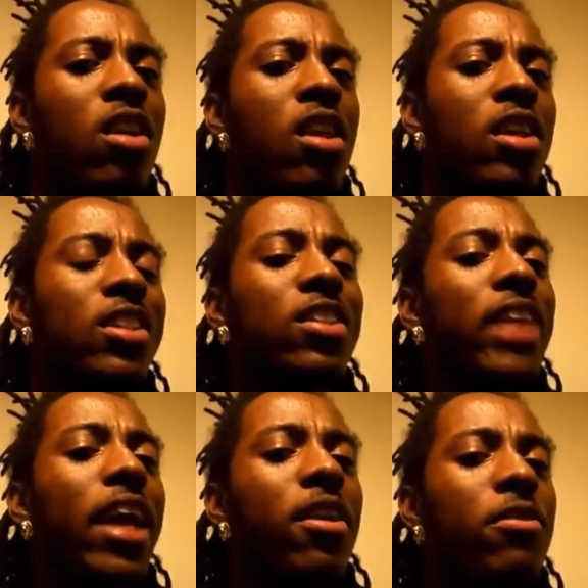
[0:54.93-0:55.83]

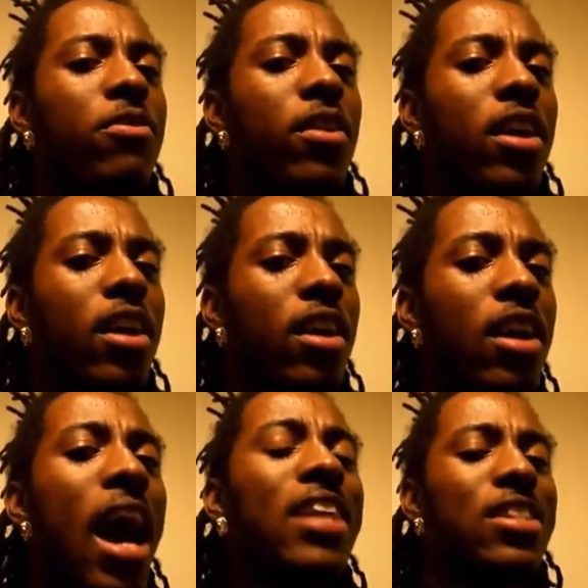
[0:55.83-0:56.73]
state of
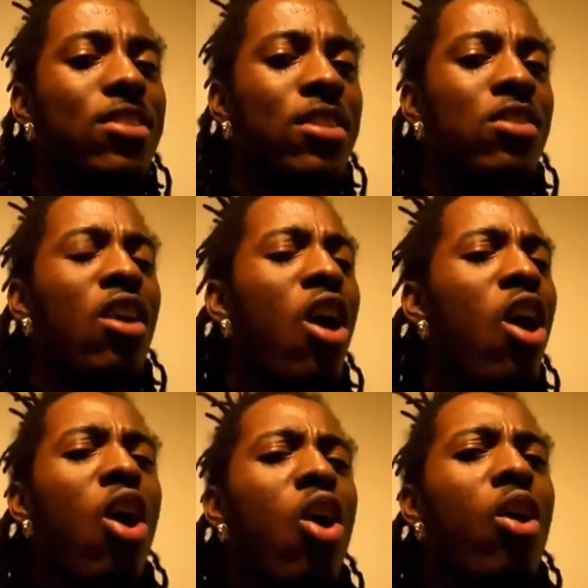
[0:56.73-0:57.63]
consciousness,
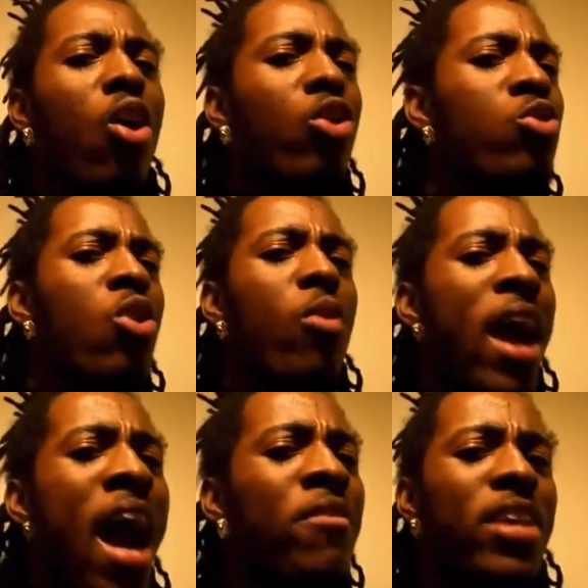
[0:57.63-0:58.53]
you don't
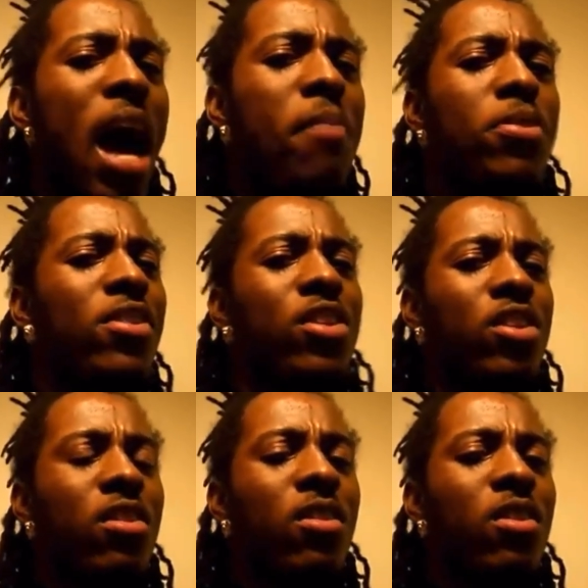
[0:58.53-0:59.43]
have an opposition.
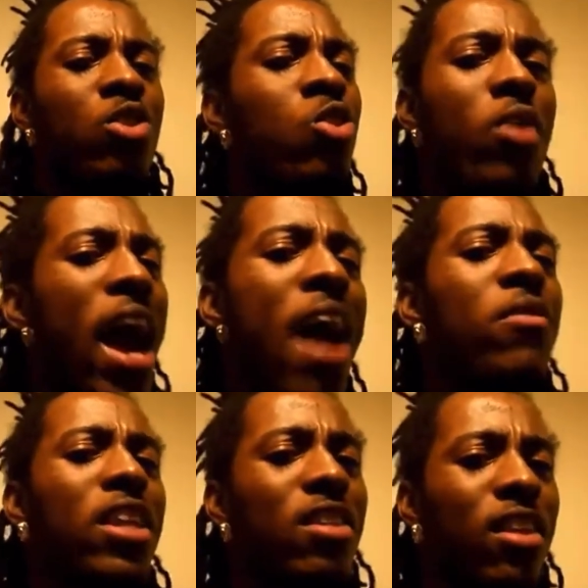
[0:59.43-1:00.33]
You don't have
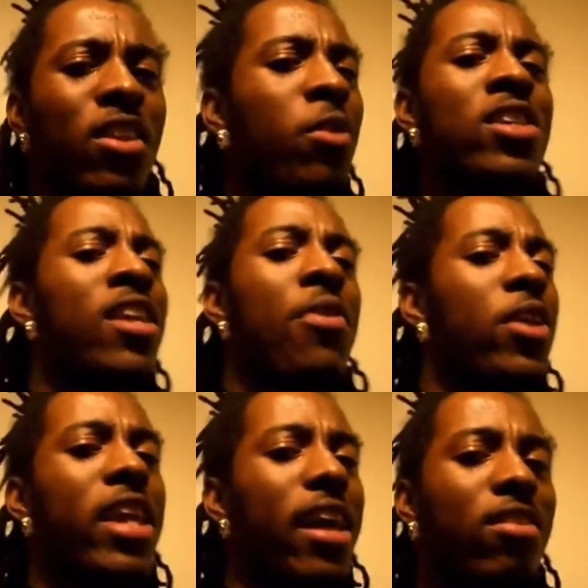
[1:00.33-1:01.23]
anything. There is
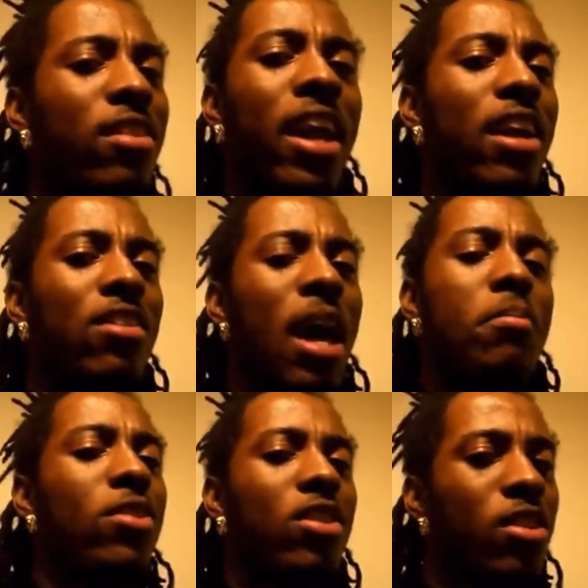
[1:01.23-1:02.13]
nothing that stands in
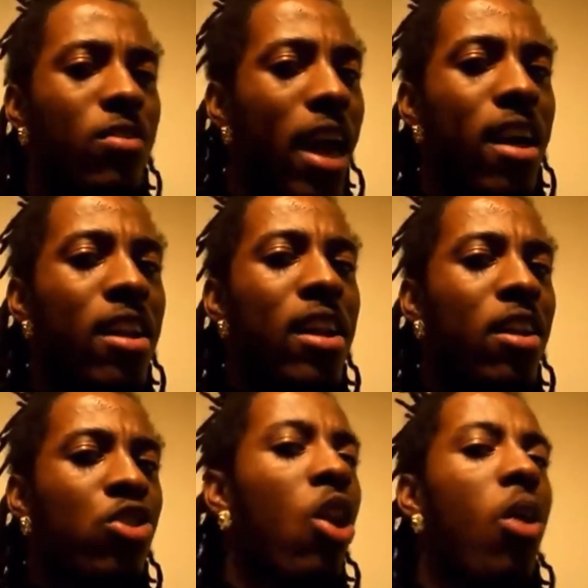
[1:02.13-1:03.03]
opposition of that.
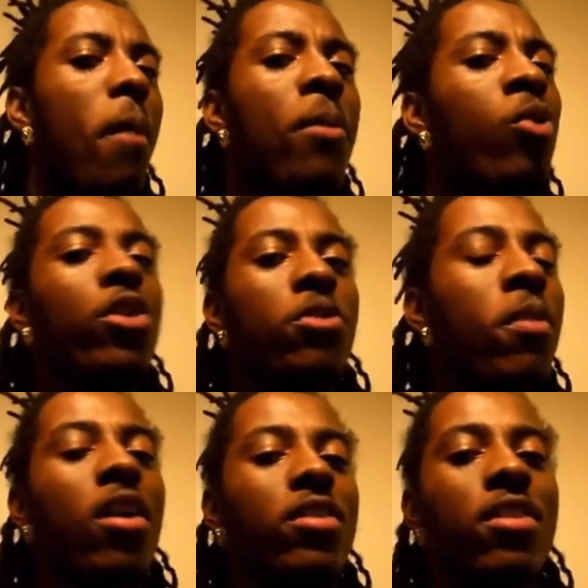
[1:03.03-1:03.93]
So a Buddhist
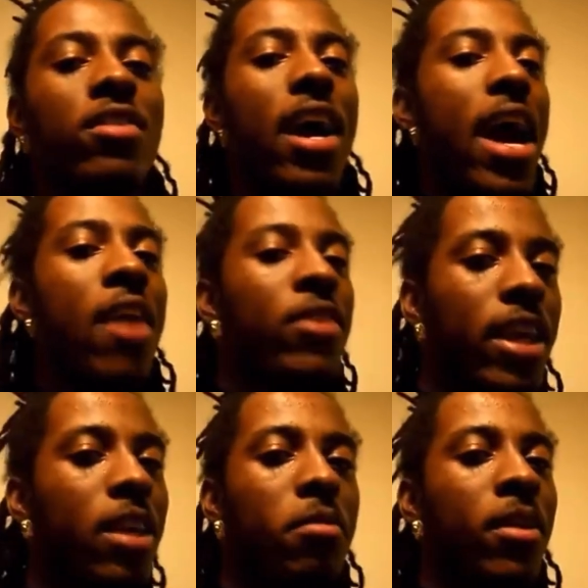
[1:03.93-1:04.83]
monk does have an
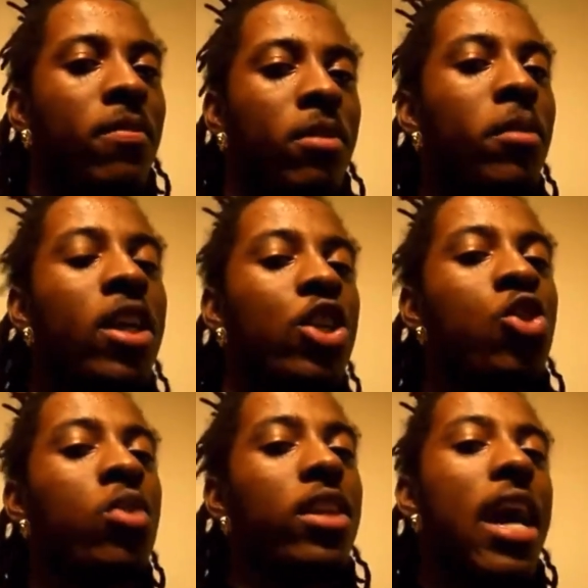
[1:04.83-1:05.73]
enemy, because
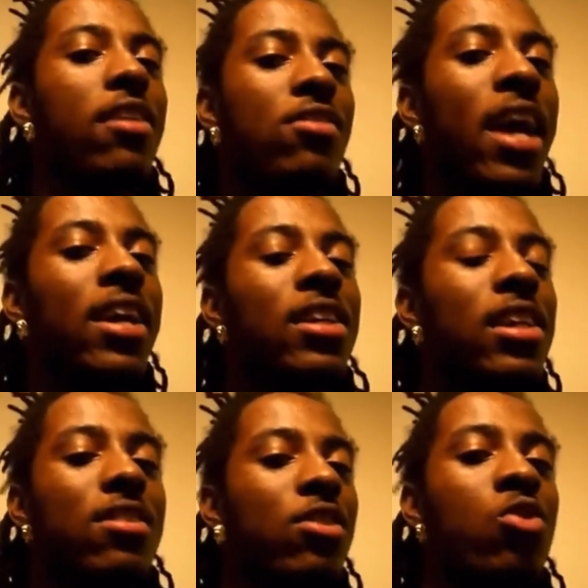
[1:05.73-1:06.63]
you're not
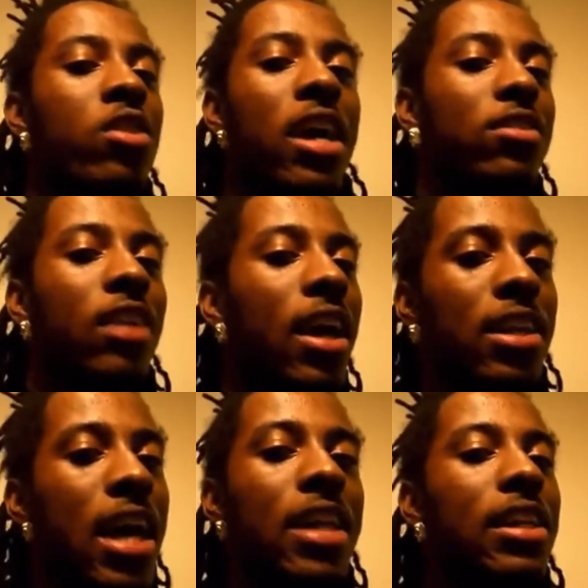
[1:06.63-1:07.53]

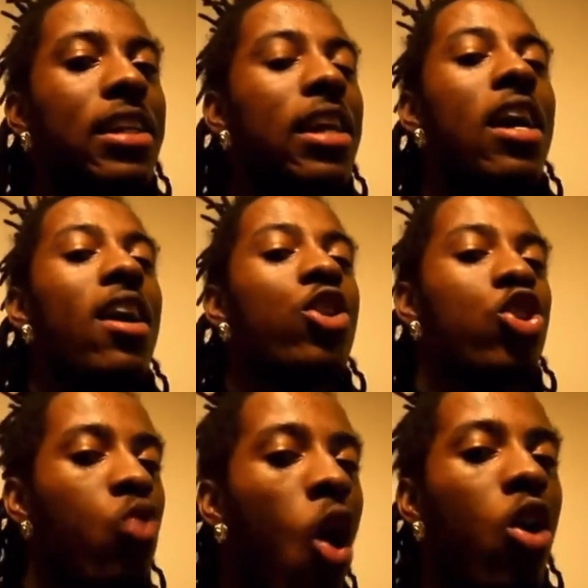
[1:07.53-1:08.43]
psychologically
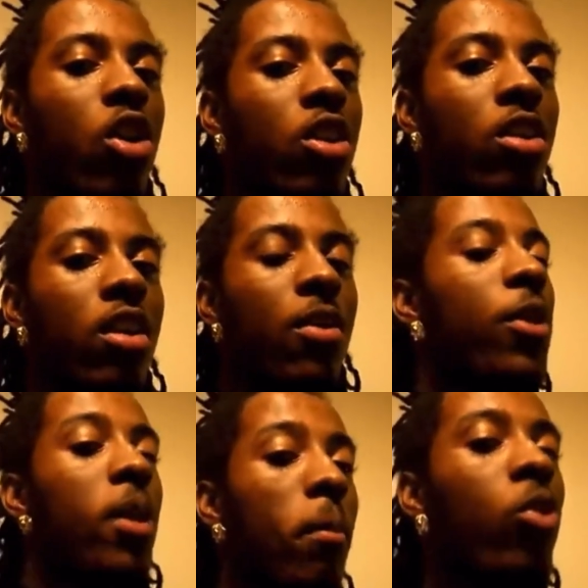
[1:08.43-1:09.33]
stronger
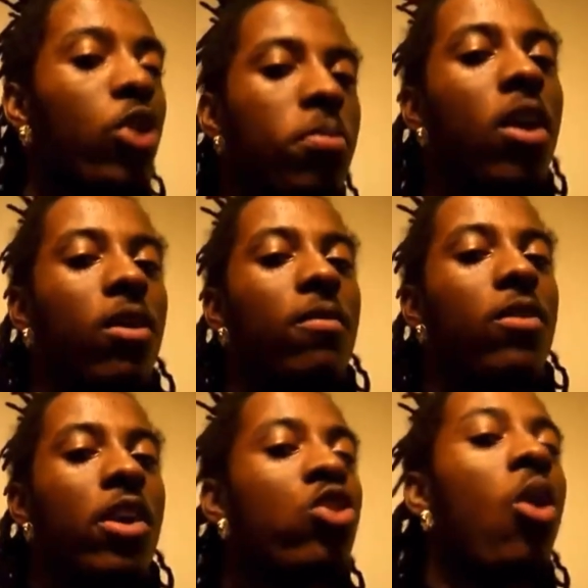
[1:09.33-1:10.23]
than a Buddhist monk.
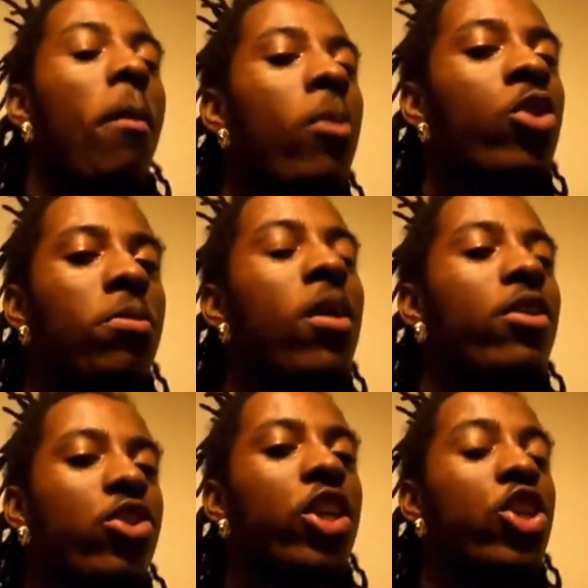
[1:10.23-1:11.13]
So a Buddhist monk
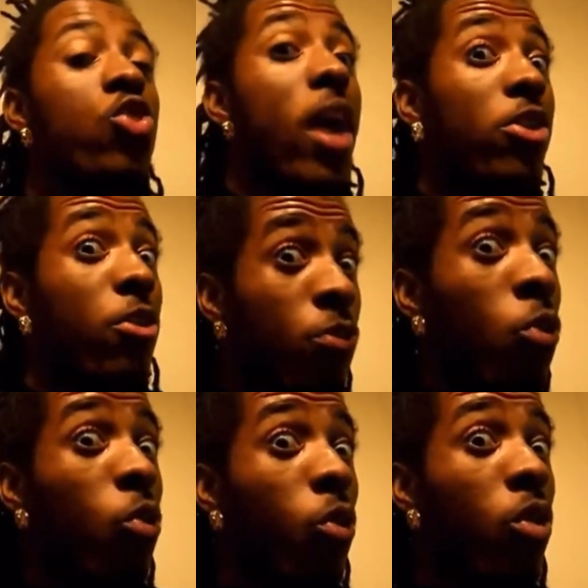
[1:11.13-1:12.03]
sees you as a
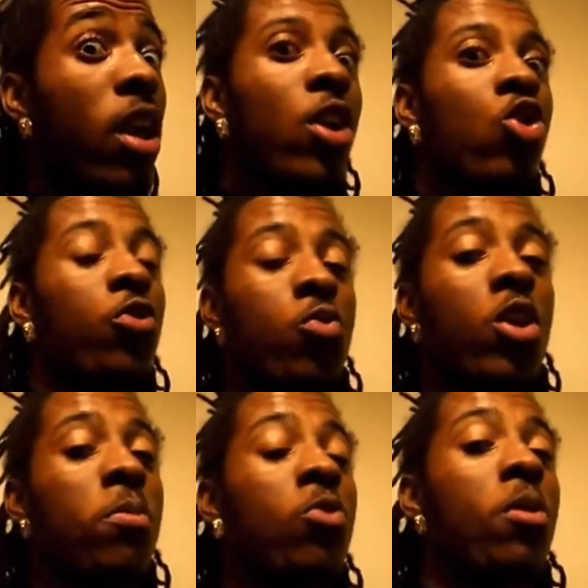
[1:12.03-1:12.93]
fool. So if you run
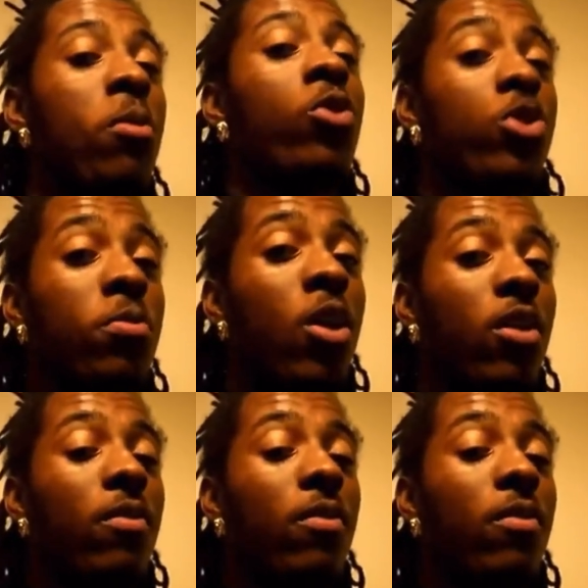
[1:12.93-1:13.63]
up on a Buddhist monk,